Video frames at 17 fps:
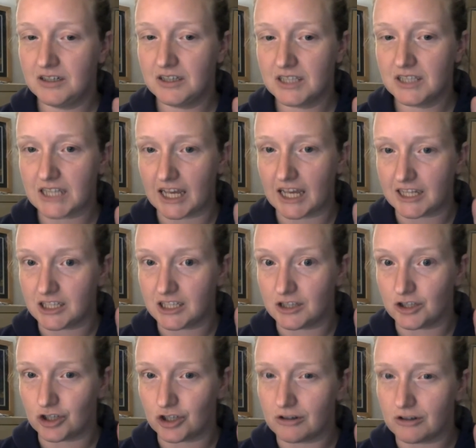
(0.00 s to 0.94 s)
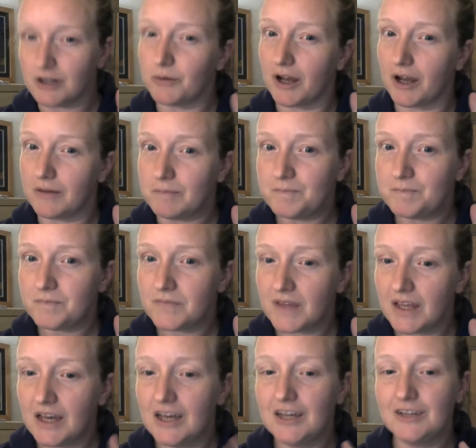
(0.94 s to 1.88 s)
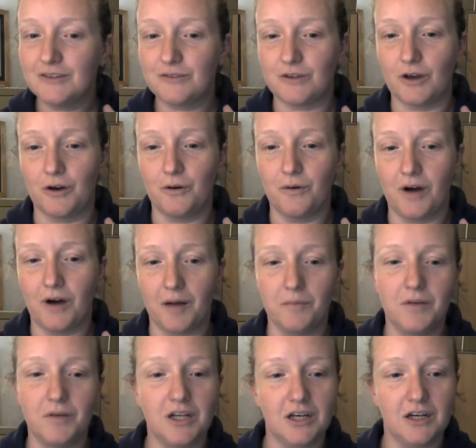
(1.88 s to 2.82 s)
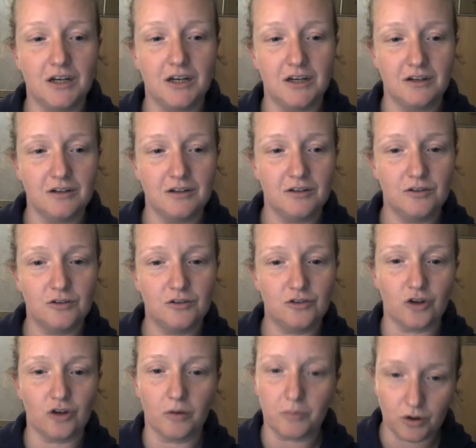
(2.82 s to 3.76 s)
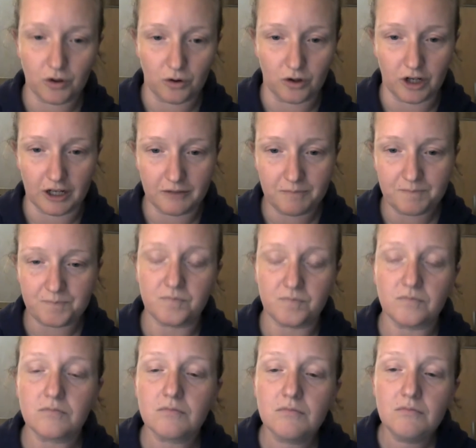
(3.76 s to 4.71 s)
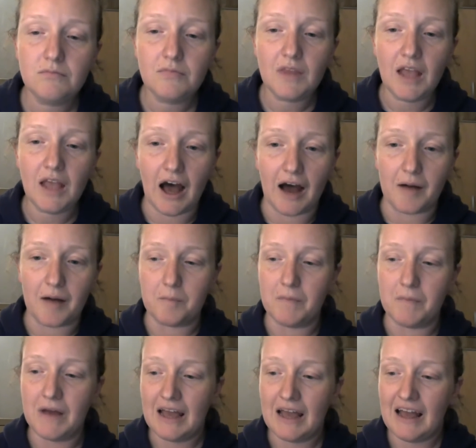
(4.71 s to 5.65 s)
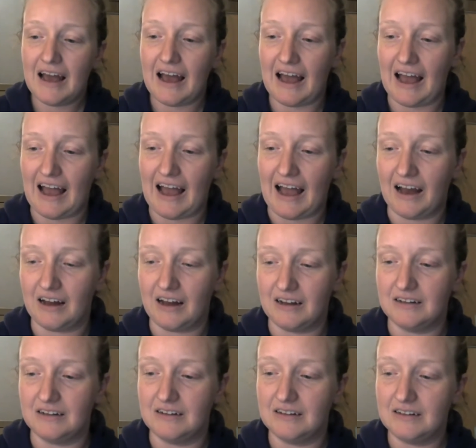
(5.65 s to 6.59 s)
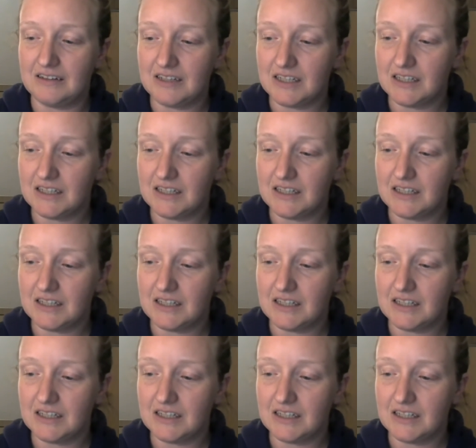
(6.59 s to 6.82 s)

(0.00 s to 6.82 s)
citing the Turing way. So I'm gonna stop recording um, and